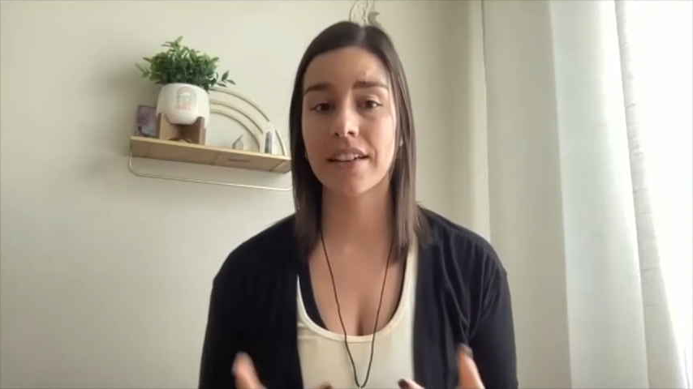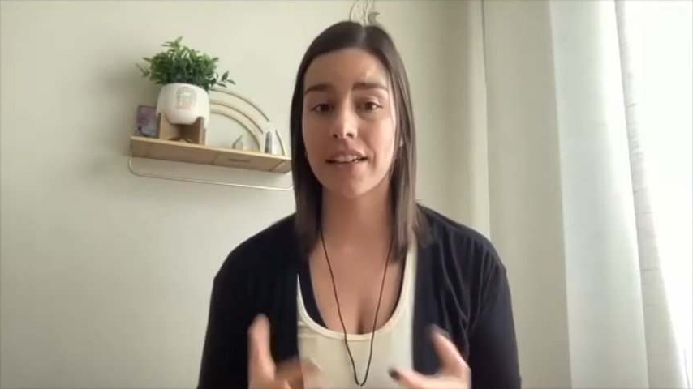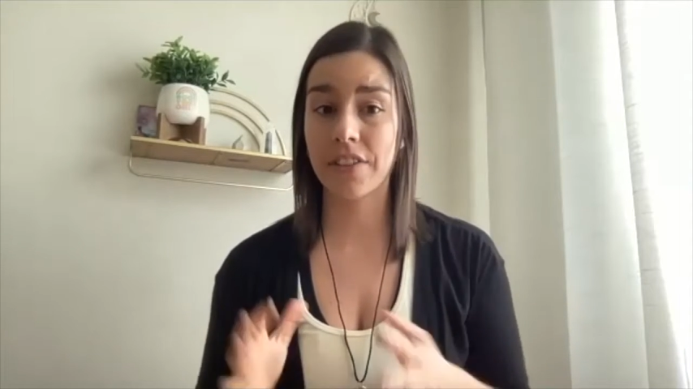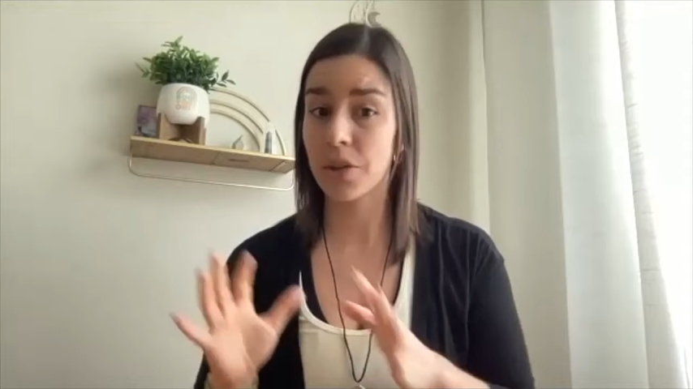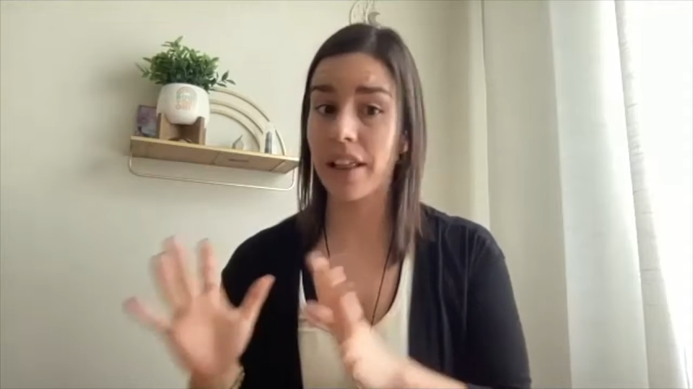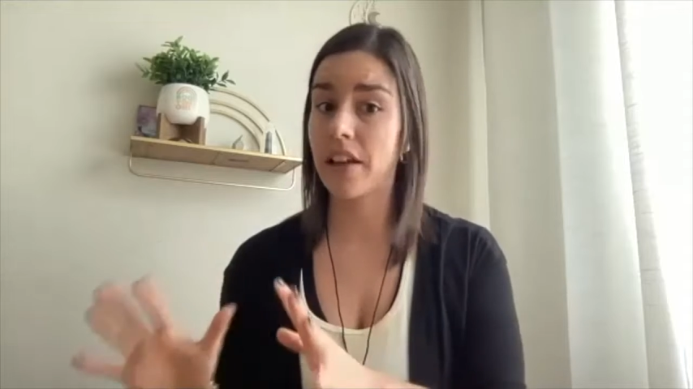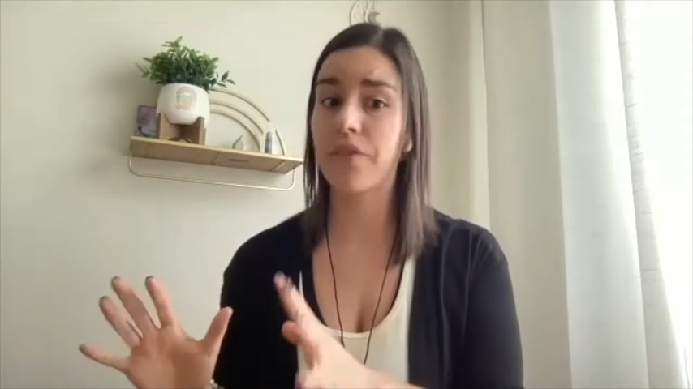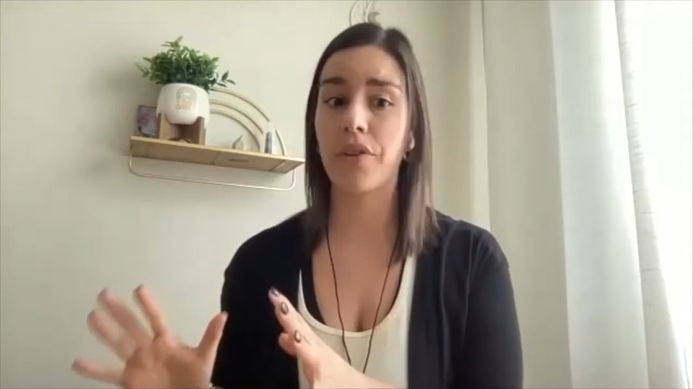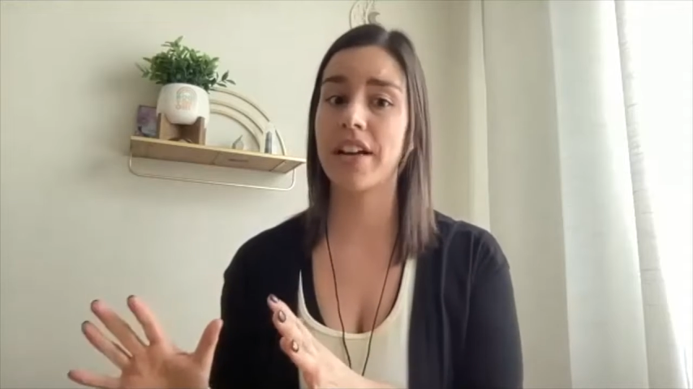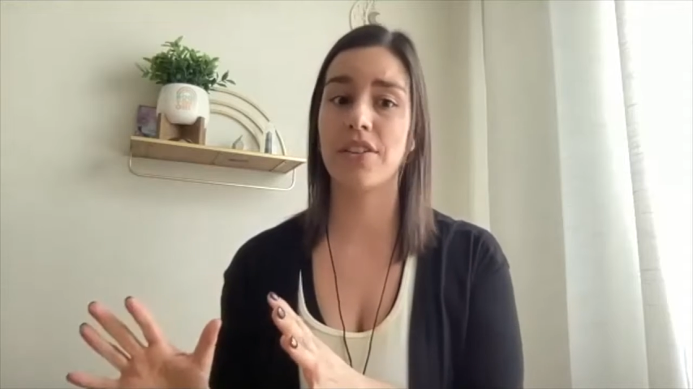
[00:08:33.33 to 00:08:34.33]
even though I
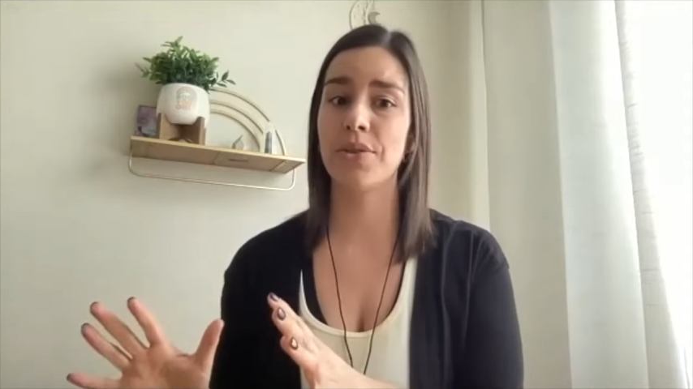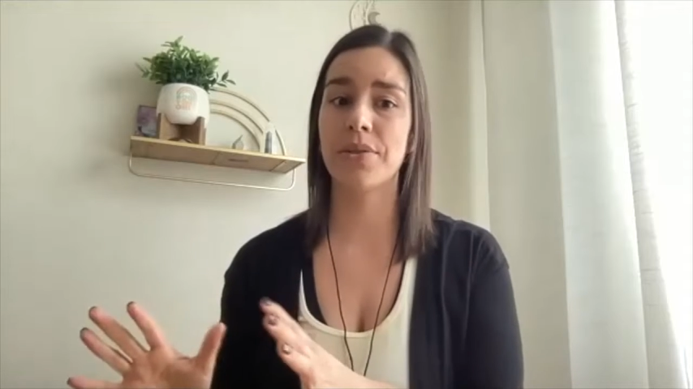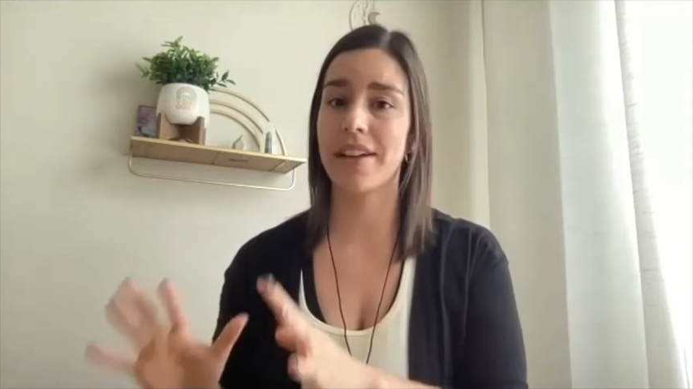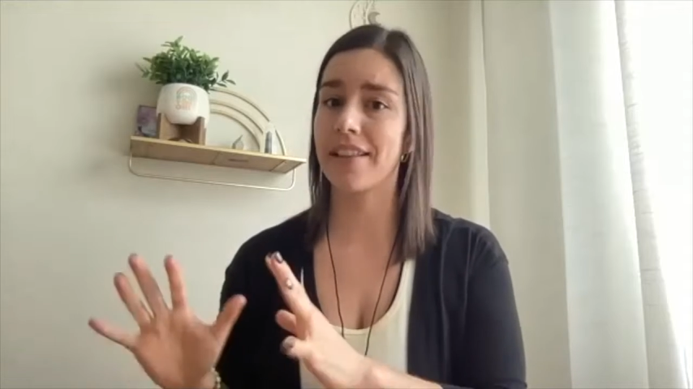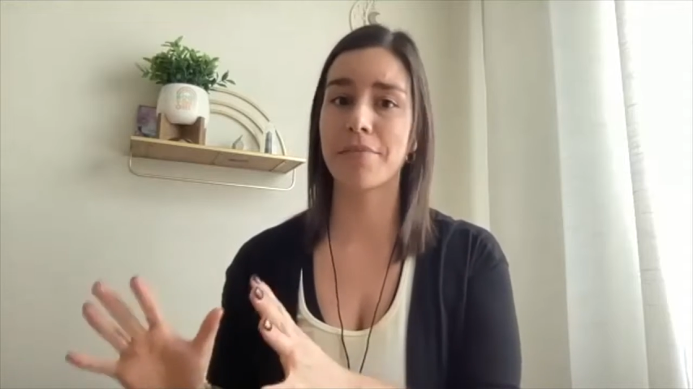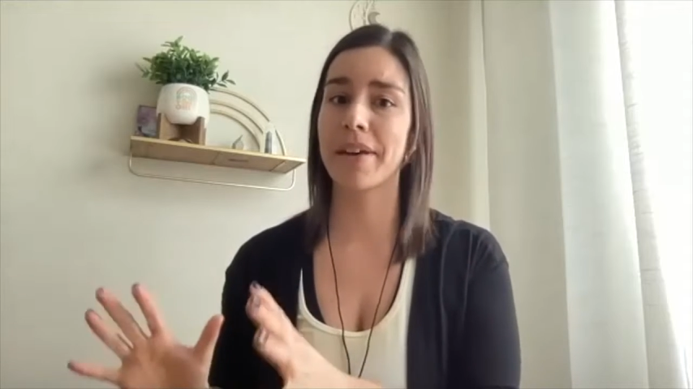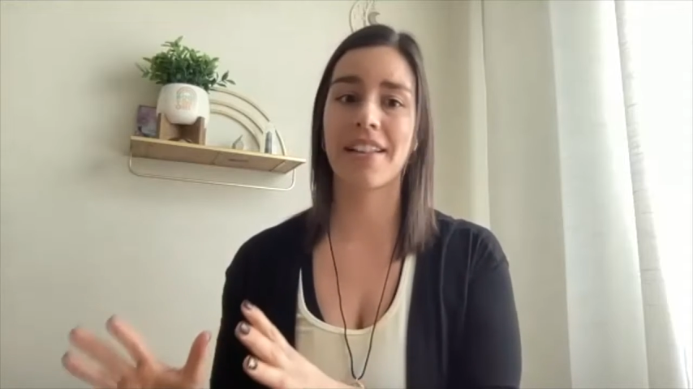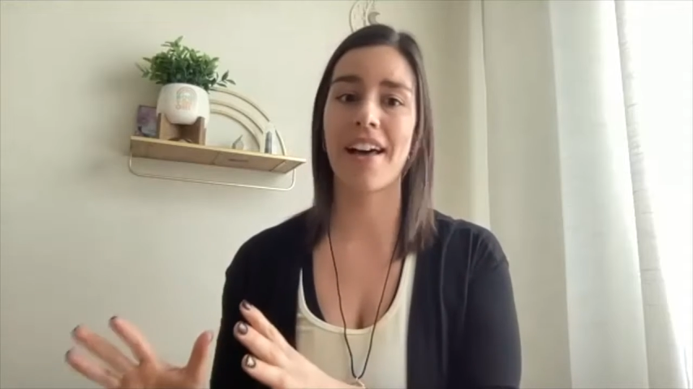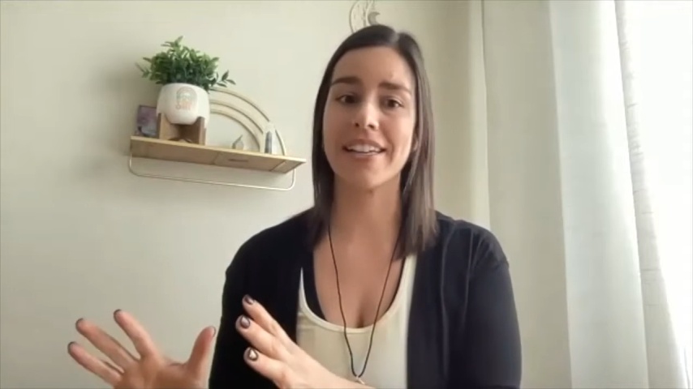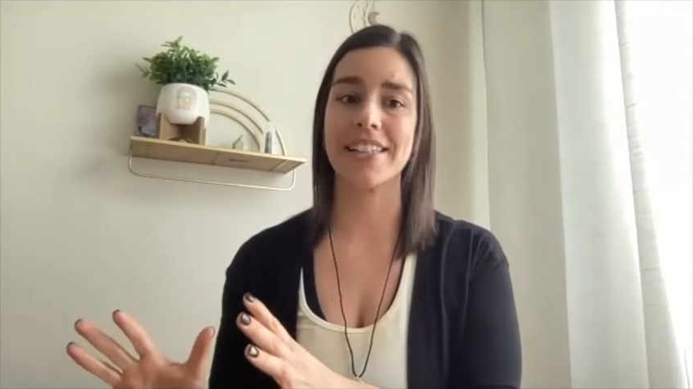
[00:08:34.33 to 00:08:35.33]
love what I do and I love my
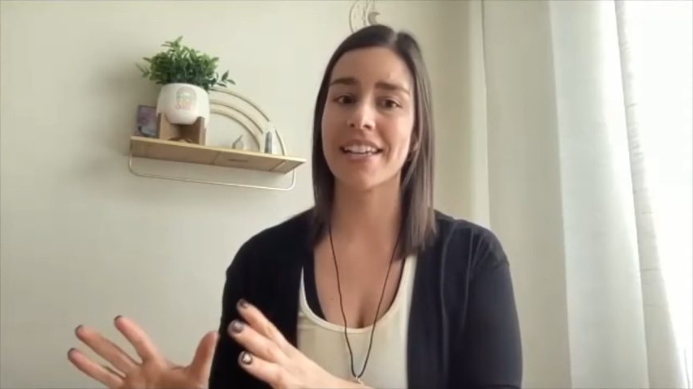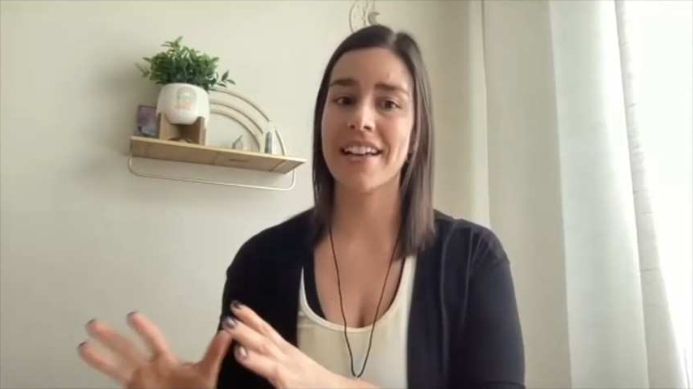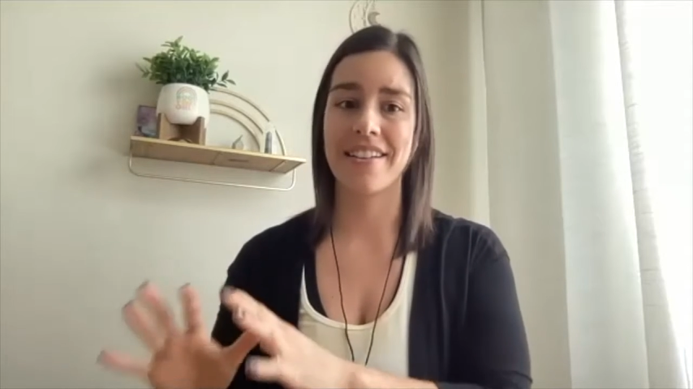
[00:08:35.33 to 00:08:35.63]
clients